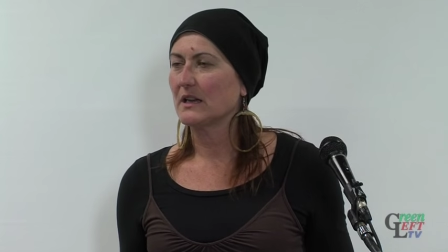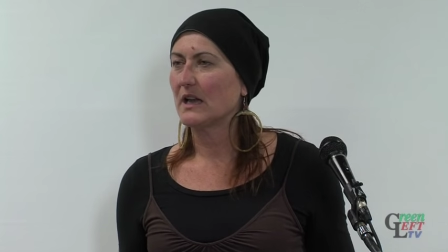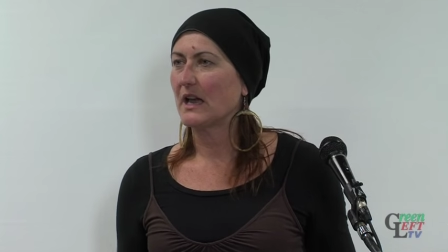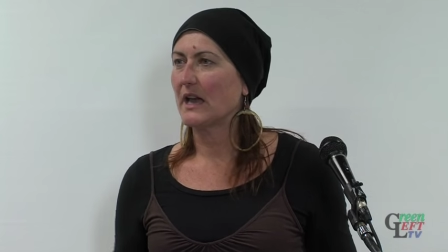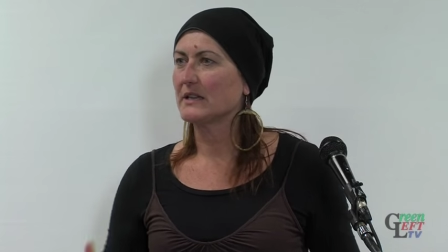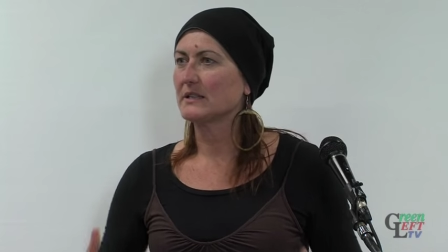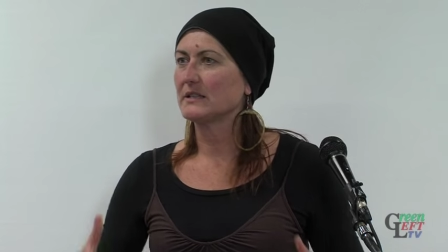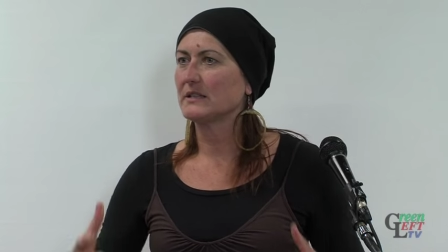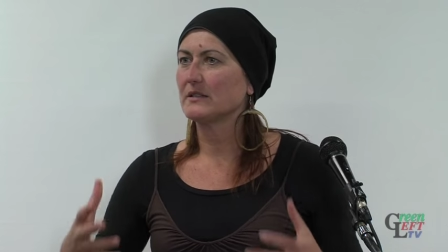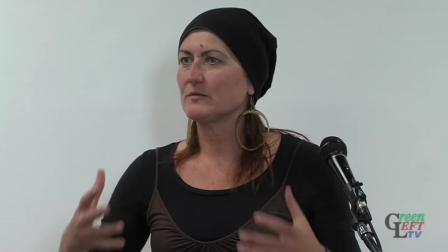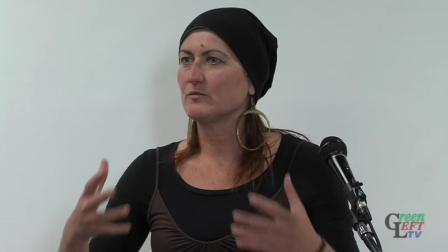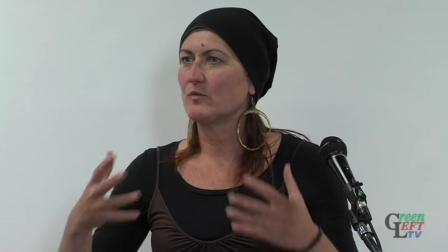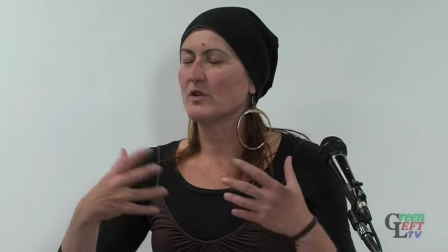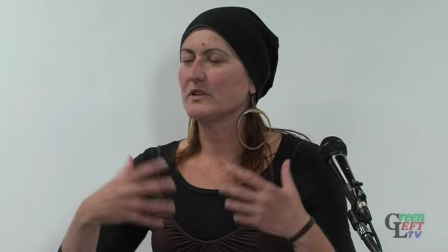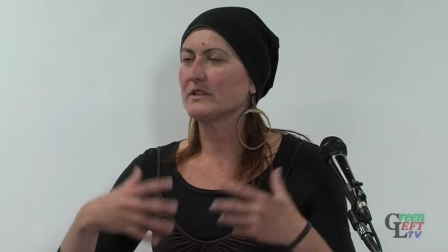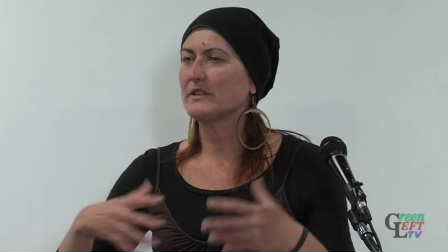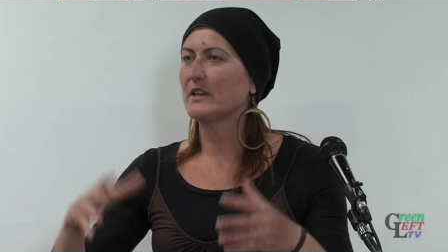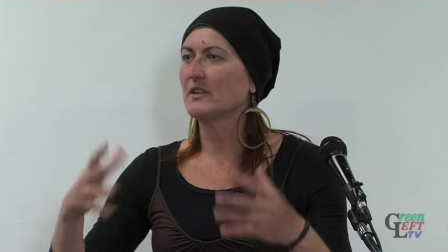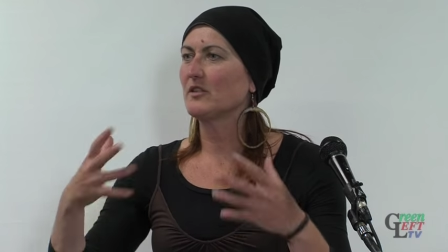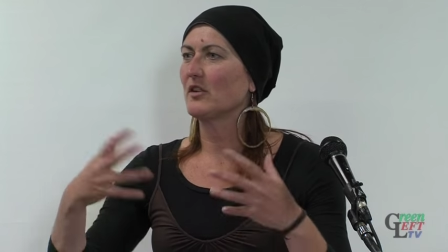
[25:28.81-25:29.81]
as
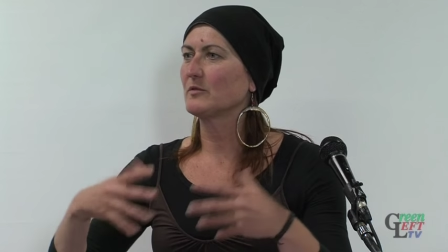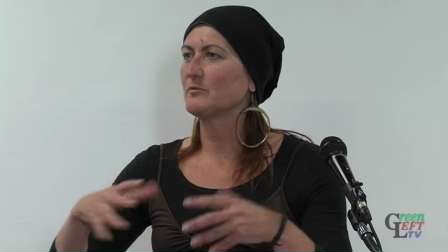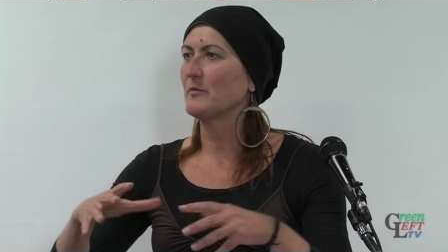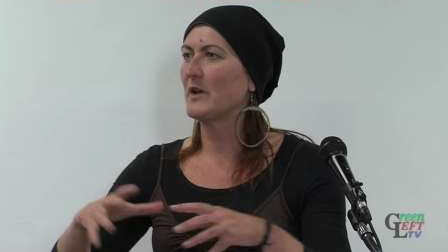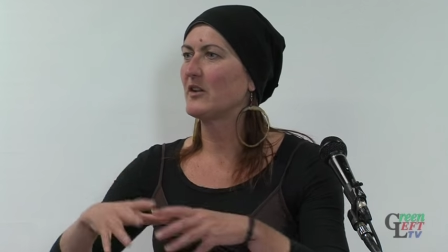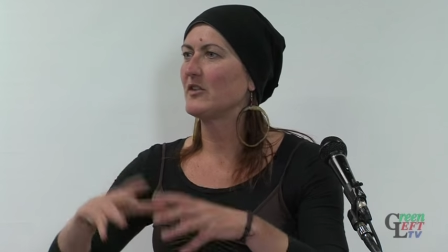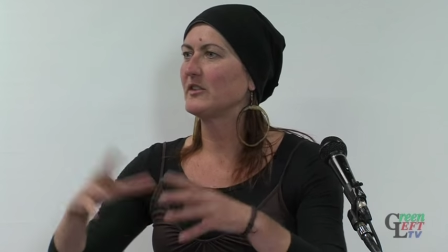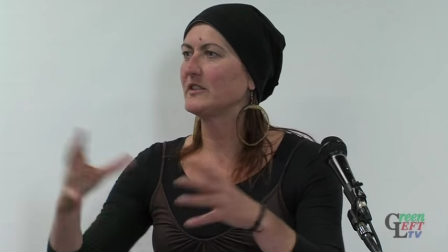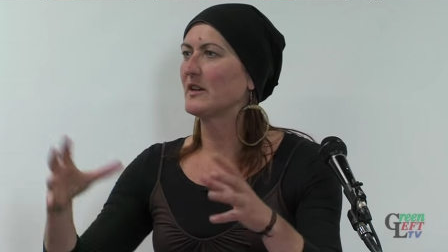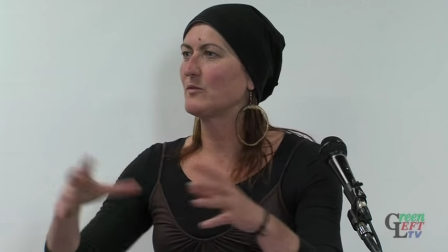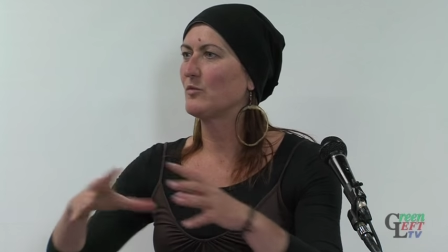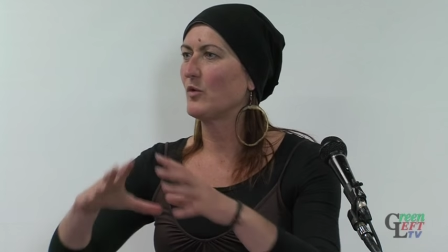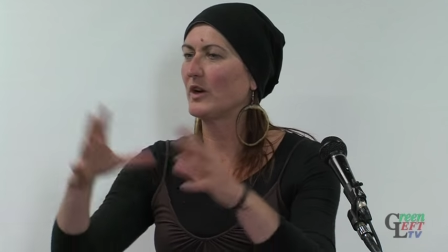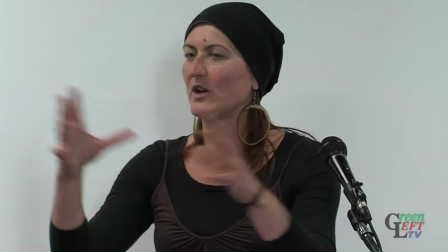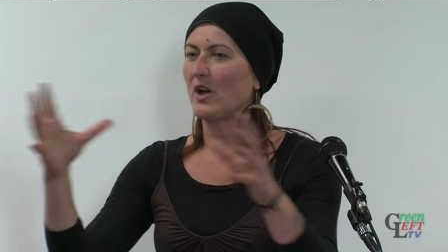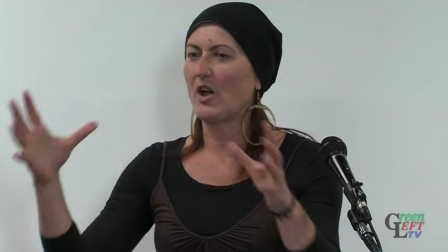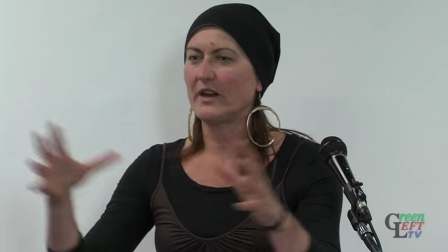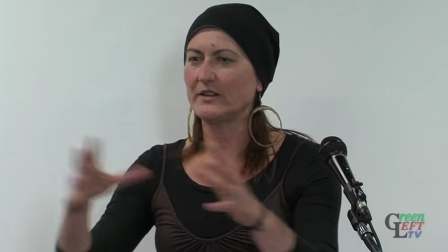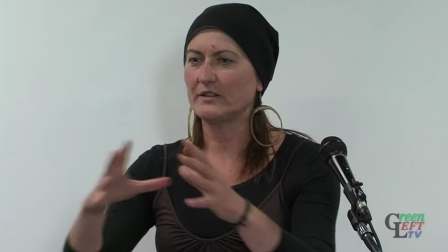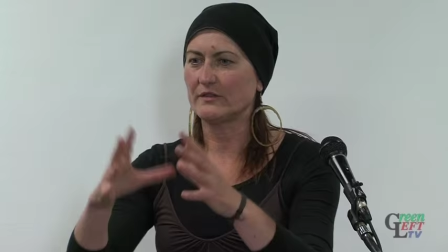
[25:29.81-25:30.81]
once they got married, they were
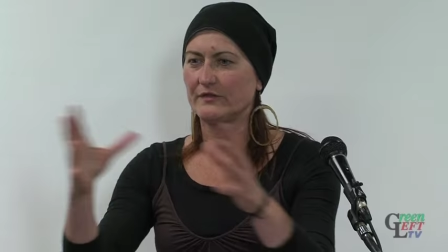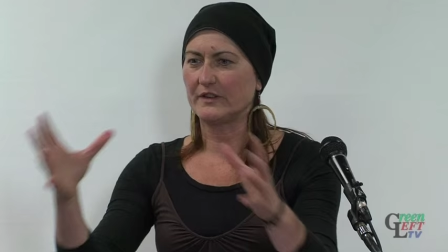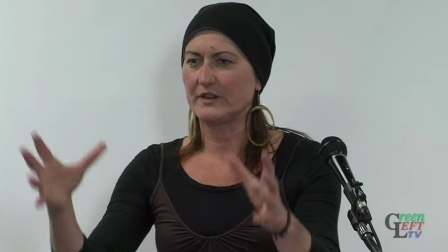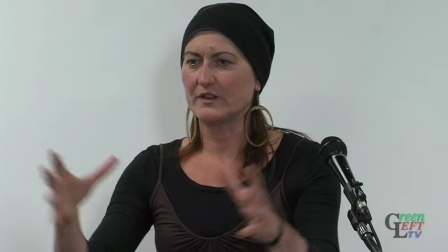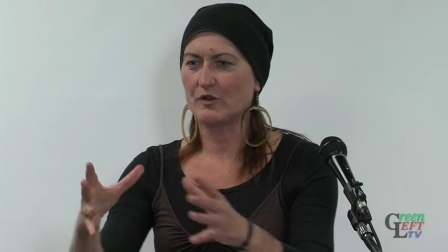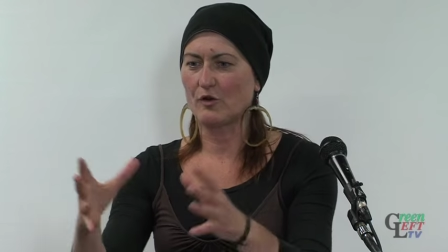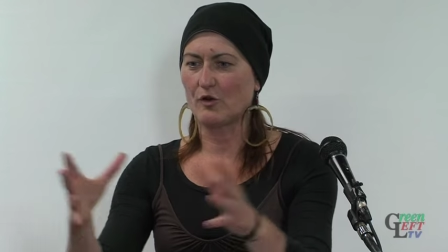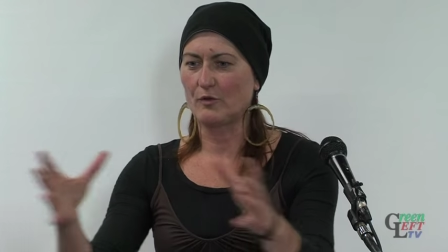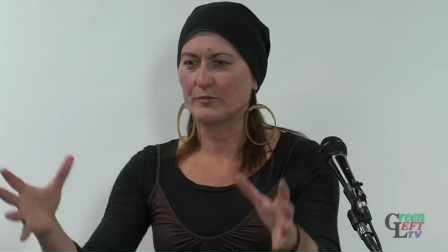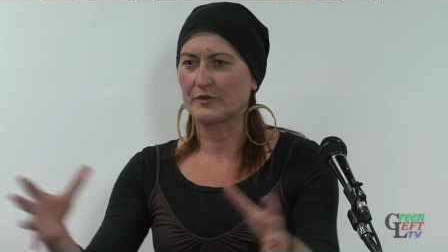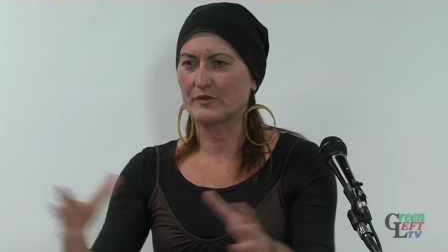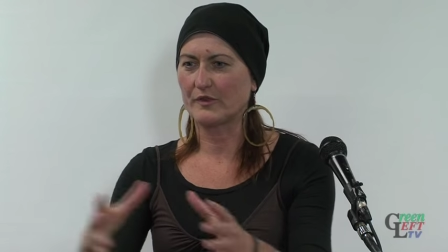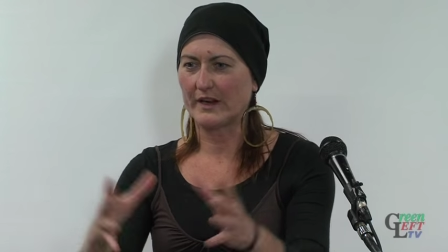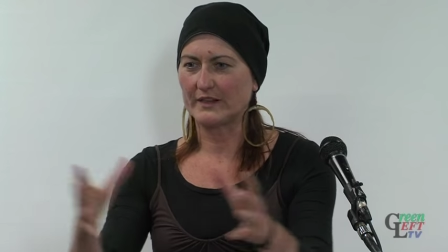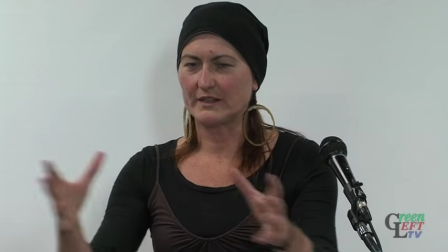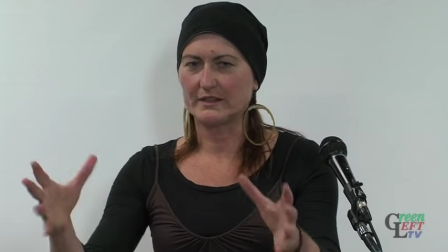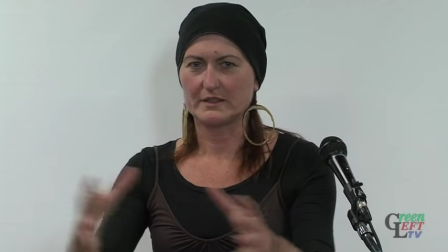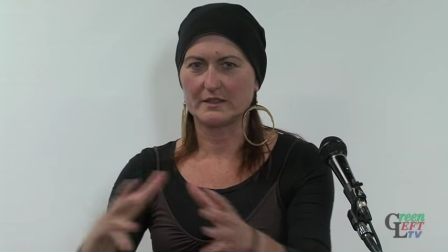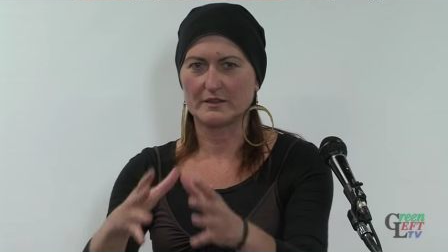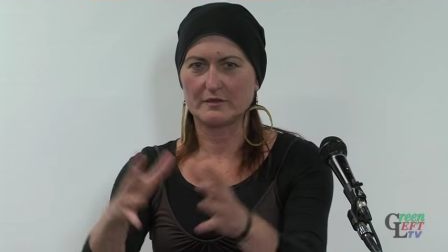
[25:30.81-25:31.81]
kind of
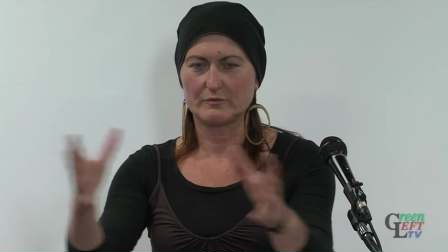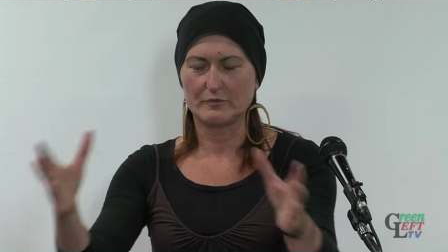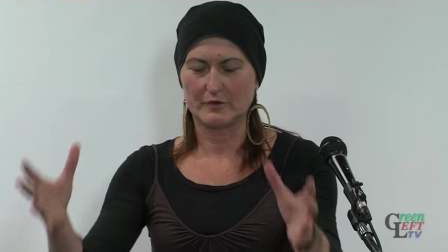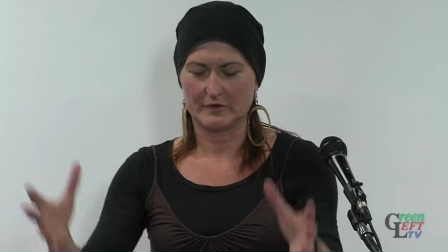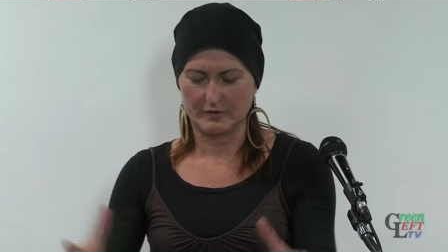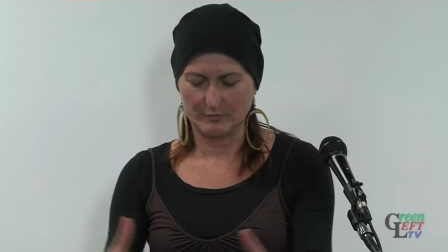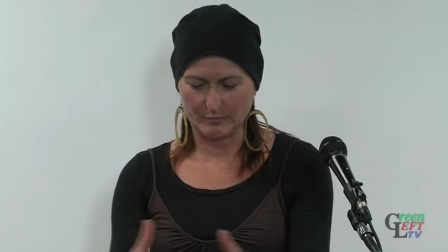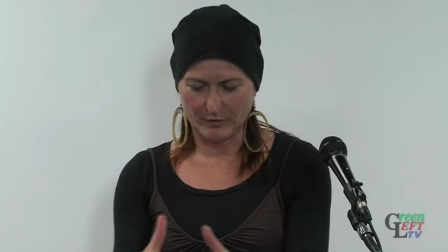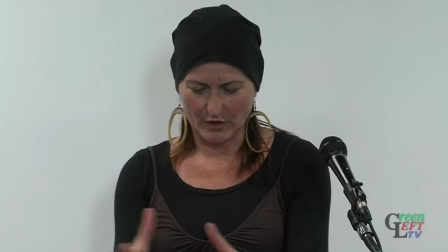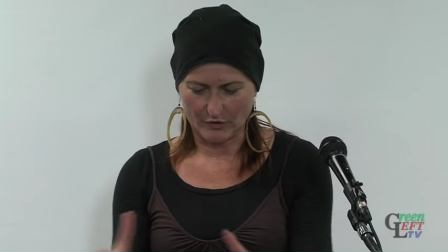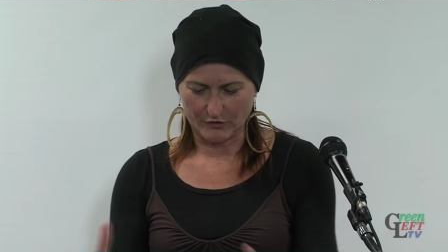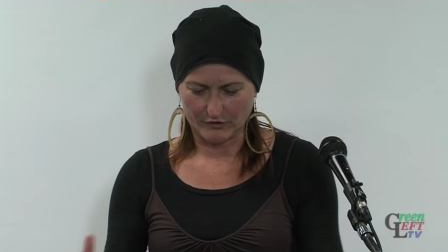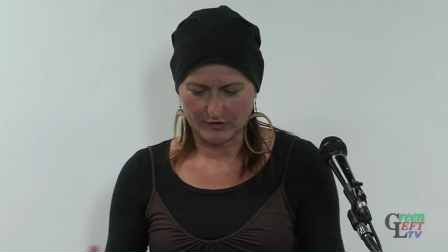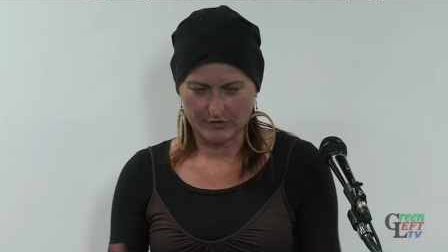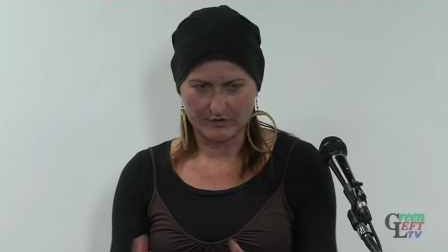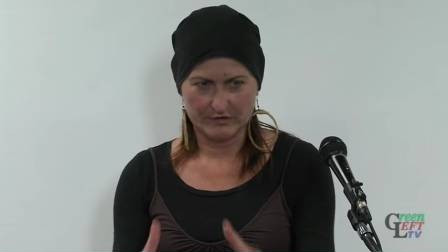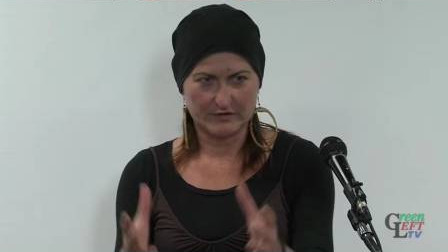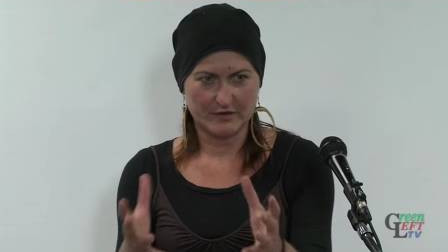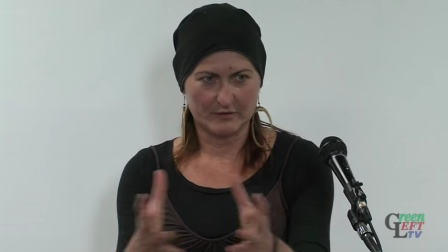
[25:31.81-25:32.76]
incorporated with the bloke.